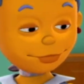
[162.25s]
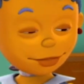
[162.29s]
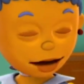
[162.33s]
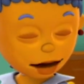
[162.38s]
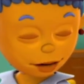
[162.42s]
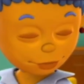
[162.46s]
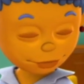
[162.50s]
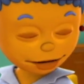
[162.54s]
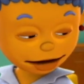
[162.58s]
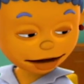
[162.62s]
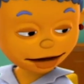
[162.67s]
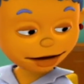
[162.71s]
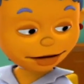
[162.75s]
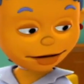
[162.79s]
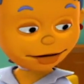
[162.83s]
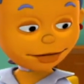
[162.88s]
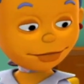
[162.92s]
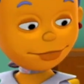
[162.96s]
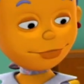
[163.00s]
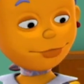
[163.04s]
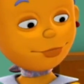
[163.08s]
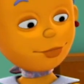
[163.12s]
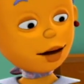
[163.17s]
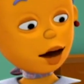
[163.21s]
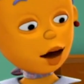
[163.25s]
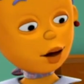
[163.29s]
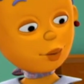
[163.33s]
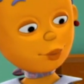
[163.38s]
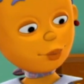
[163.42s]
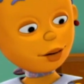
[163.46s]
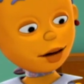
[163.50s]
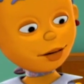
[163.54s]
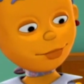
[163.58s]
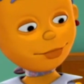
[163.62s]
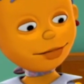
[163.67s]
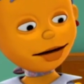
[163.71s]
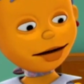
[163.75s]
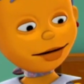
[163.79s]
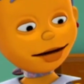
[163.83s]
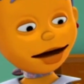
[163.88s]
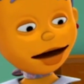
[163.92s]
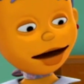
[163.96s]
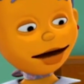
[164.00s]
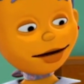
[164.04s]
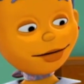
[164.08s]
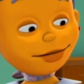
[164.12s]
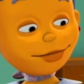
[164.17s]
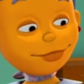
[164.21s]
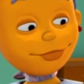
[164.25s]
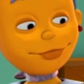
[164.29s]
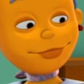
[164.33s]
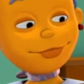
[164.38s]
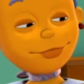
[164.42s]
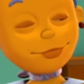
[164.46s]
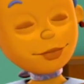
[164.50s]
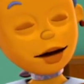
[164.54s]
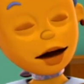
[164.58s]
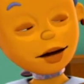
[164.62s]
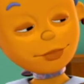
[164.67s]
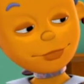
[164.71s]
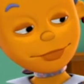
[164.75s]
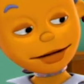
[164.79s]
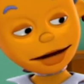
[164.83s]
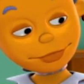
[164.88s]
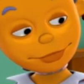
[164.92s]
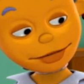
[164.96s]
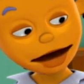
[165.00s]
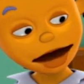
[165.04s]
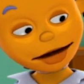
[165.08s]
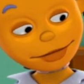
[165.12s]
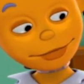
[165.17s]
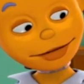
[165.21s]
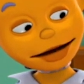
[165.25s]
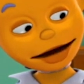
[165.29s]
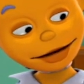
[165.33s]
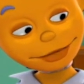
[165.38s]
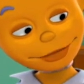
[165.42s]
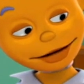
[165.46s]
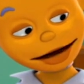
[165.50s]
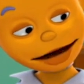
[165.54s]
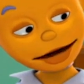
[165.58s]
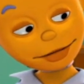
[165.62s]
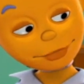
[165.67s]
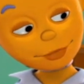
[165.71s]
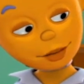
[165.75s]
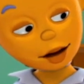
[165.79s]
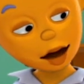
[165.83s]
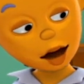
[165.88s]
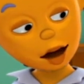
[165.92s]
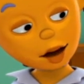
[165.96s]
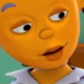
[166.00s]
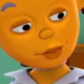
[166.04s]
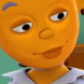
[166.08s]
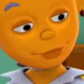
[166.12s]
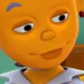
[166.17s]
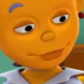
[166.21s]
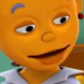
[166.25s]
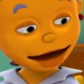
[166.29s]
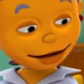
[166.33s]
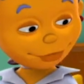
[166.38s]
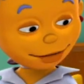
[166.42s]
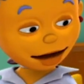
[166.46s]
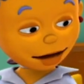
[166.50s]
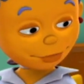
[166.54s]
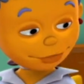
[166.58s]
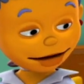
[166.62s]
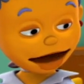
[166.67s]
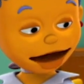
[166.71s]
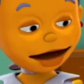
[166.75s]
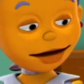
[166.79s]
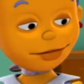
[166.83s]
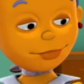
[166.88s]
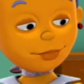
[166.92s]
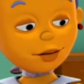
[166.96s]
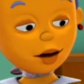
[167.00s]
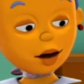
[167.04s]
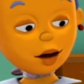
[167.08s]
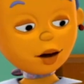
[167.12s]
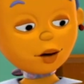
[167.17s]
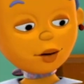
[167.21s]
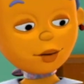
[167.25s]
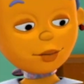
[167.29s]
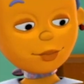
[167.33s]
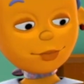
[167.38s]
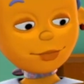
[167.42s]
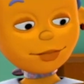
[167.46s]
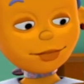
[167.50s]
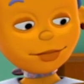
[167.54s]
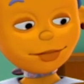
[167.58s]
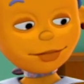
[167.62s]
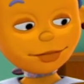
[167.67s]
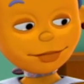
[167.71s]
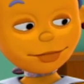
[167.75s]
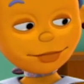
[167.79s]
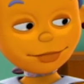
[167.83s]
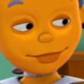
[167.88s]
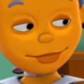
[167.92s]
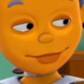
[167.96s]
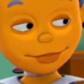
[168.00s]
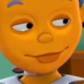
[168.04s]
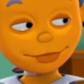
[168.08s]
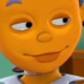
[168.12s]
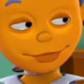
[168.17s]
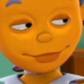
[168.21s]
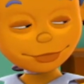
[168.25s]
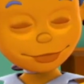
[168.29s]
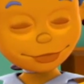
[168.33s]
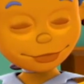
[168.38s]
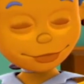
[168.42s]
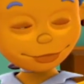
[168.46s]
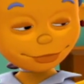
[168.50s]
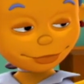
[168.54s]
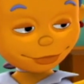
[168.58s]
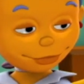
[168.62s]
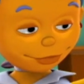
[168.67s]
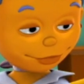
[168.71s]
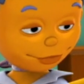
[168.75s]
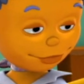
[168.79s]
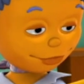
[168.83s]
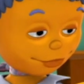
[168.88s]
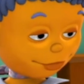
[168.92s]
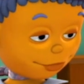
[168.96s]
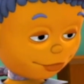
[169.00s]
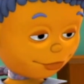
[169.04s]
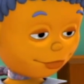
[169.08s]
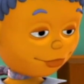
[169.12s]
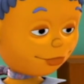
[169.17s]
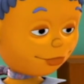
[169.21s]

But first, eat your breakfast. Then you can put on your dress shoes. We need to leave soon. Oh, okay.